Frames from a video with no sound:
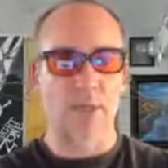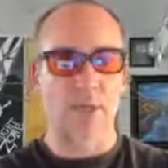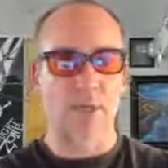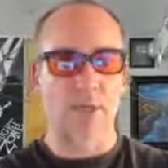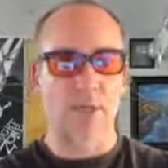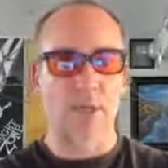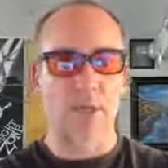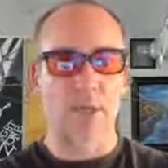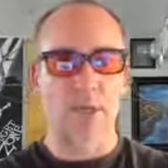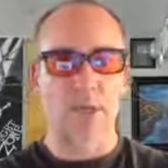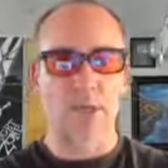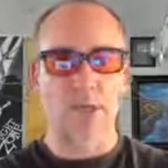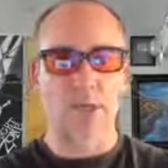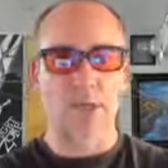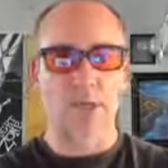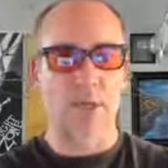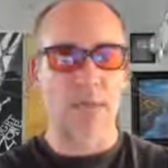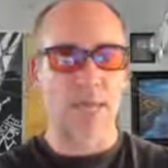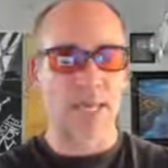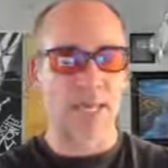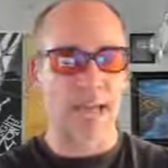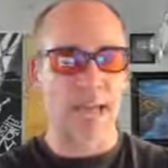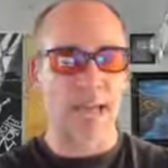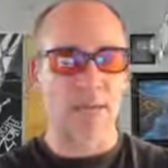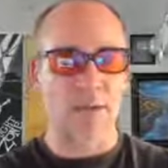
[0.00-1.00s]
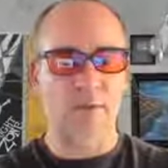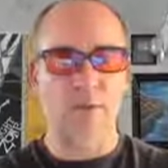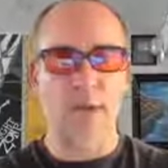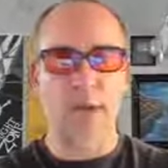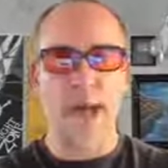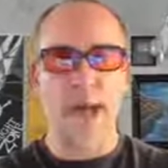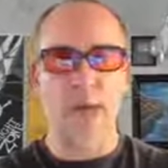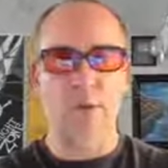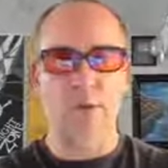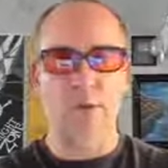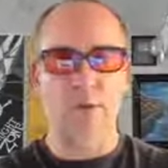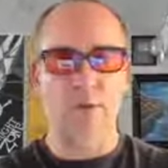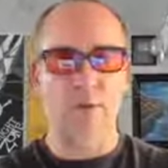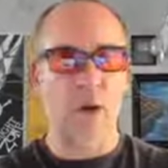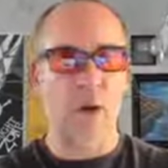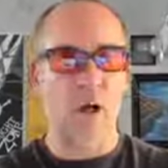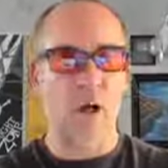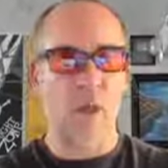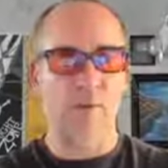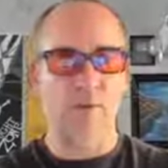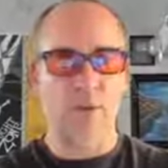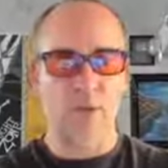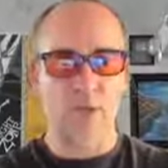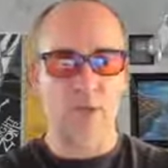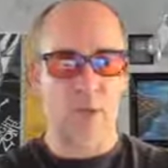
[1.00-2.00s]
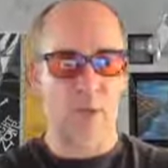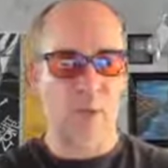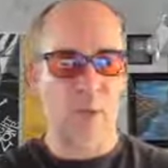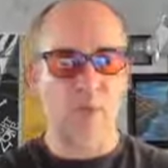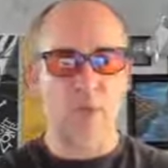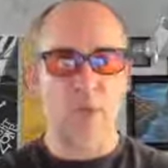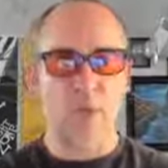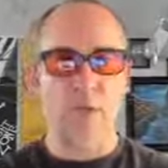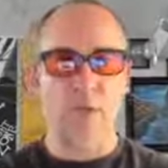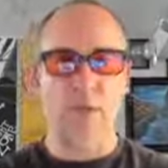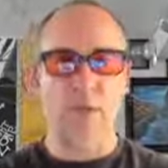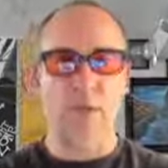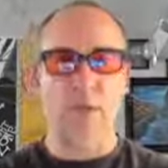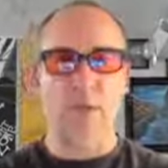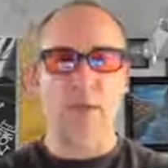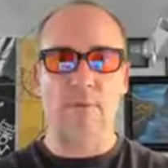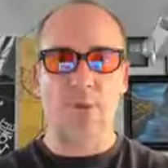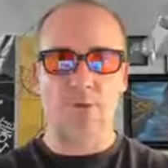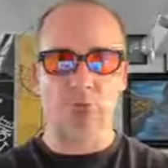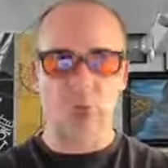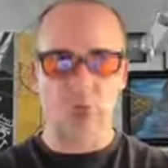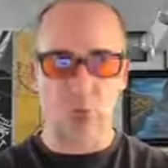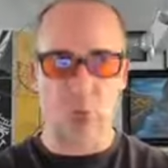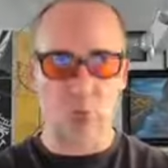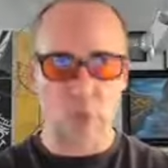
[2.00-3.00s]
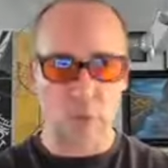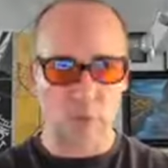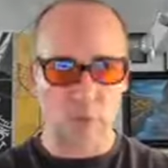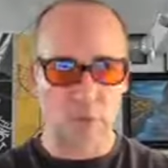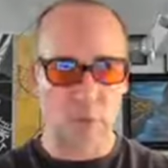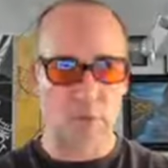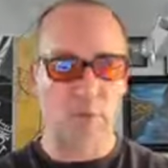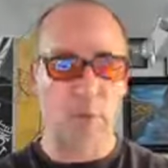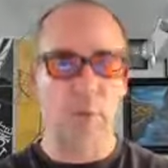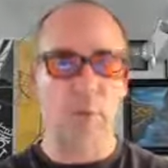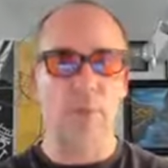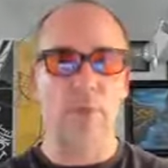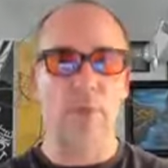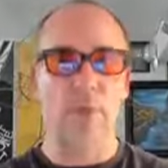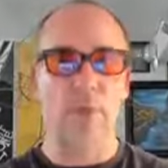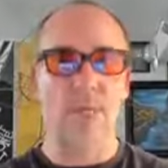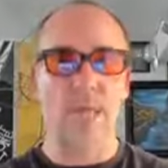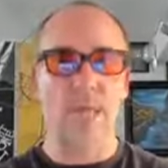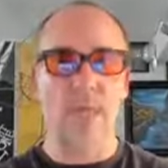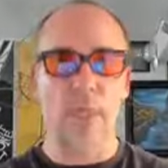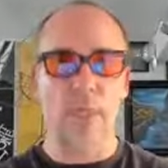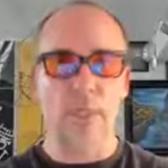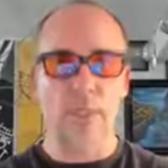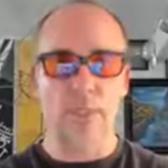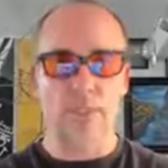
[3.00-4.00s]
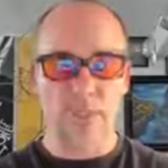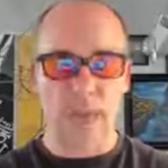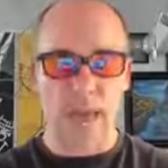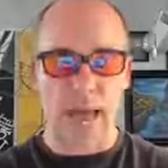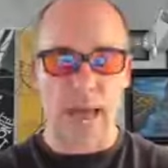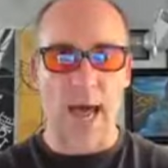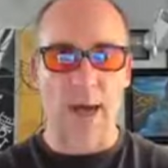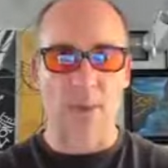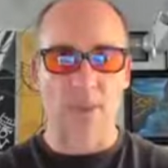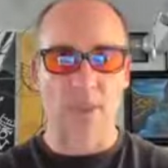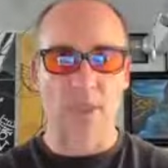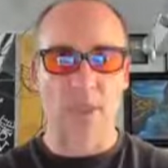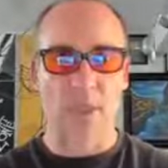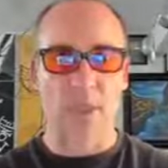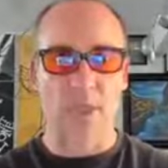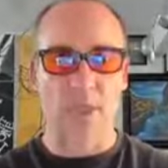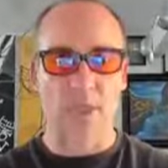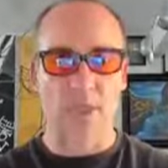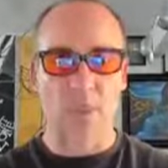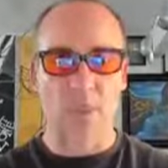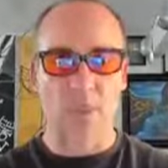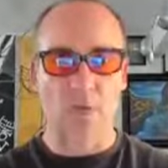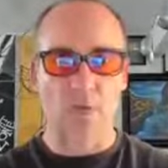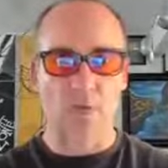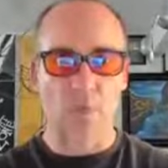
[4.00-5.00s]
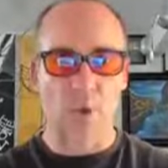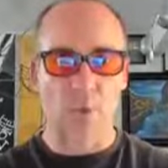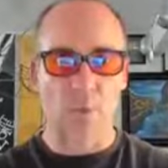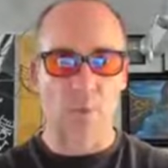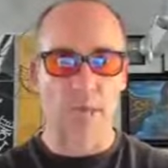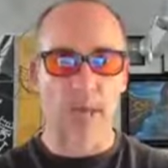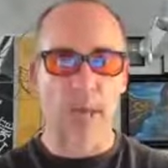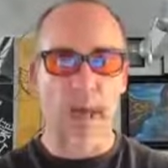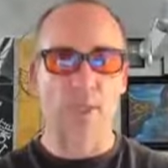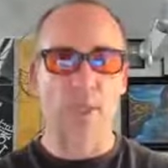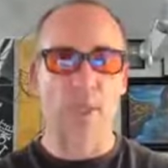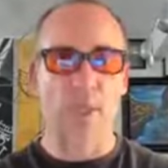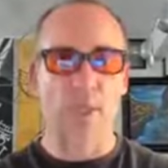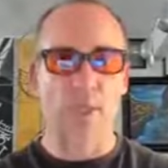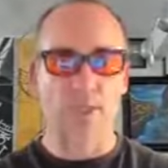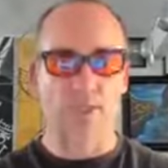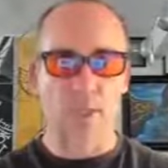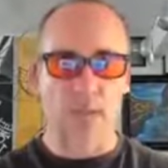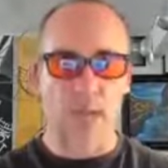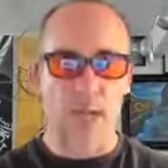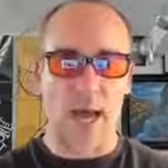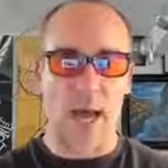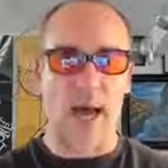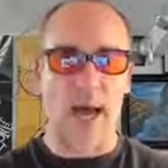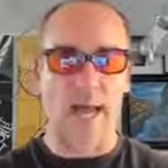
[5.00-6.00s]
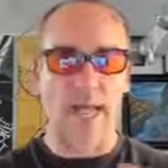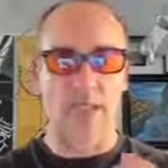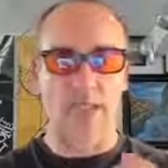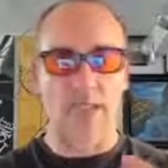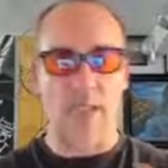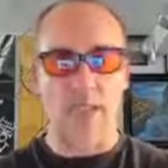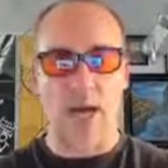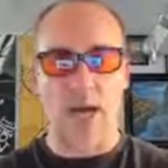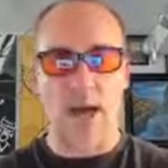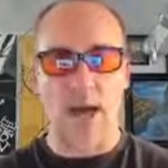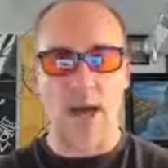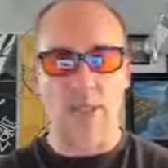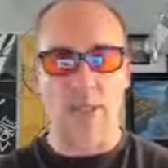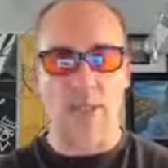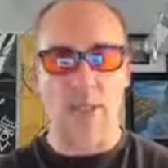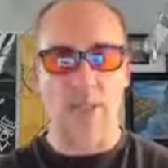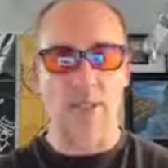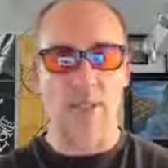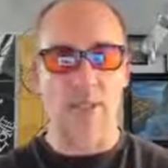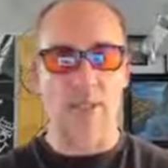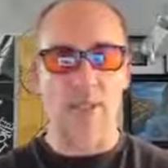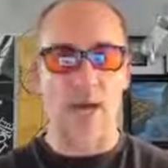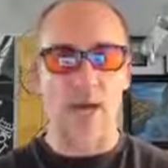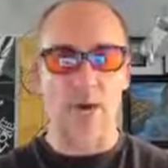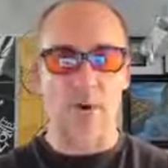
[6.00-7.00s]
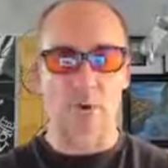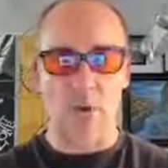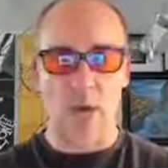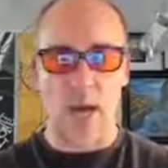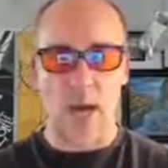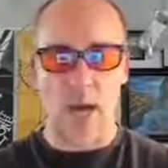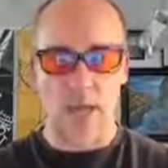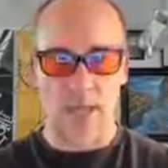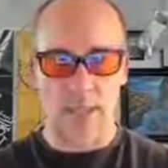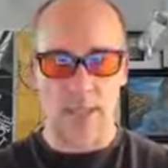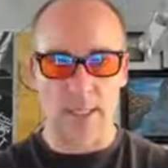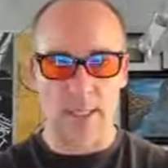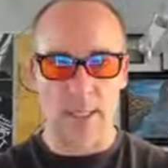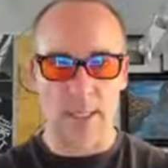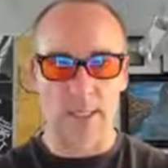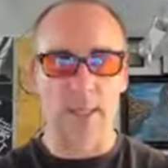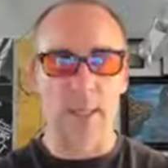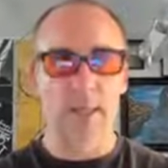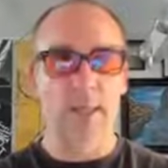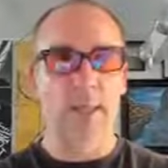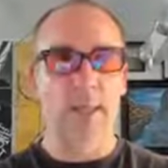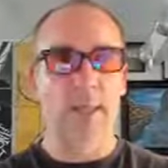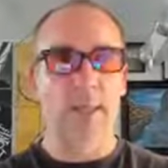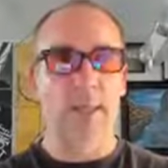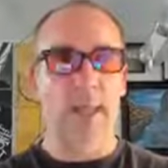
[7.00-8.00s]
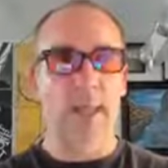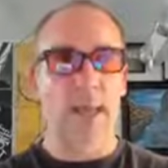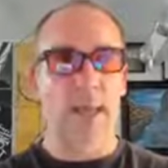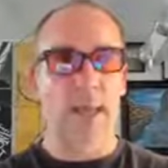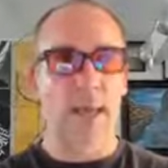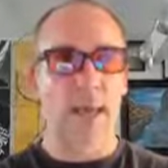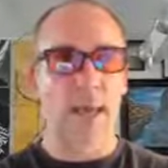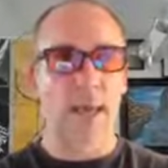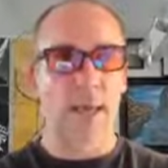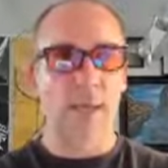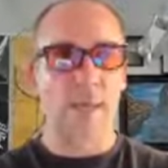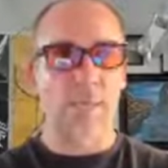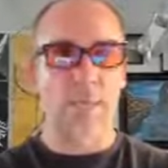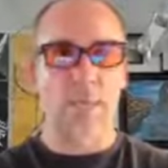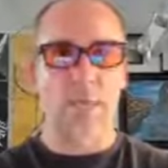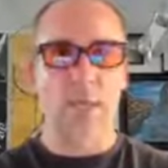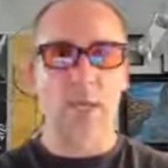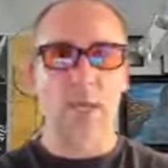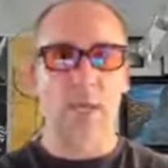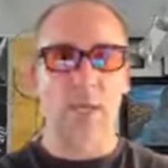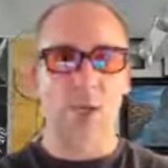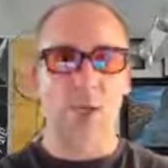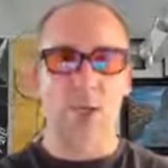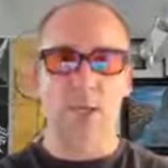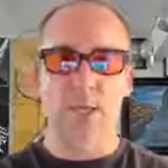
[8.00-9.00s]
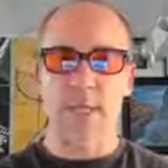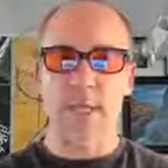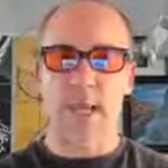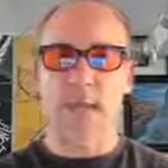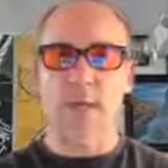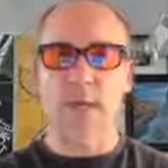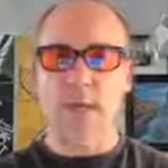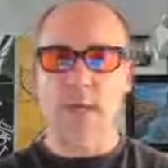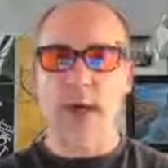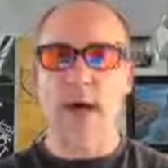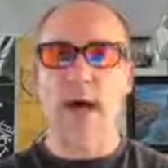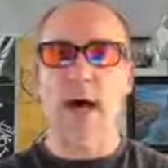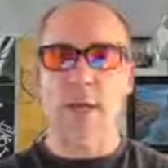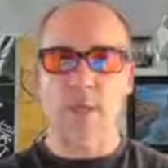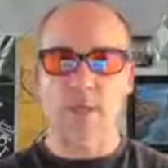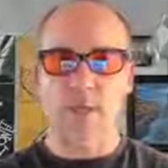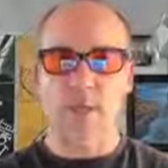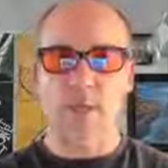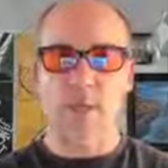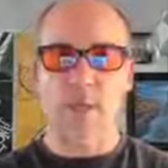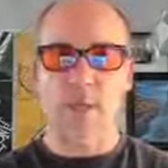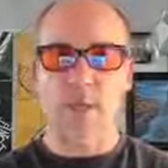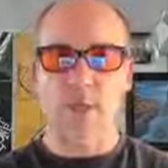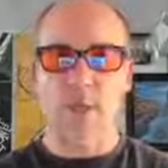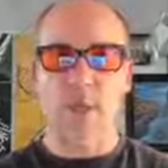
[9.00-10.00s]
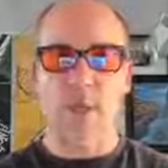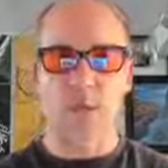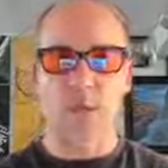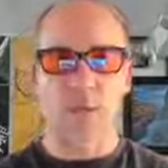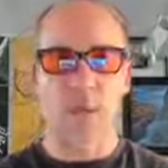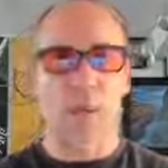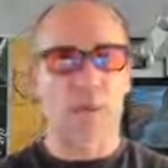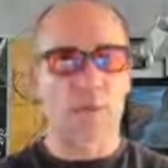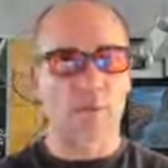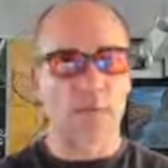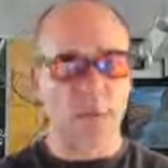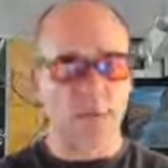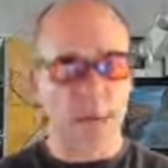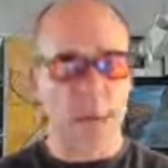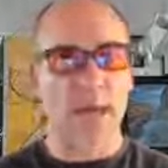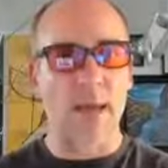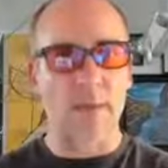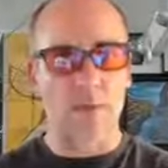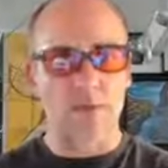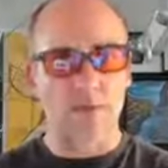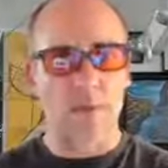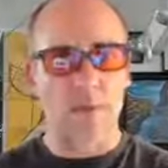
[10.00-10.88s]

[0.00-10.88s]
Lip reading: You can connect that with all of the scriptures that I've shared with you, the ancient tablets, the cuneiform tablets, the gods, the goddesses, the Anunnaki, and they created us to do the work for them.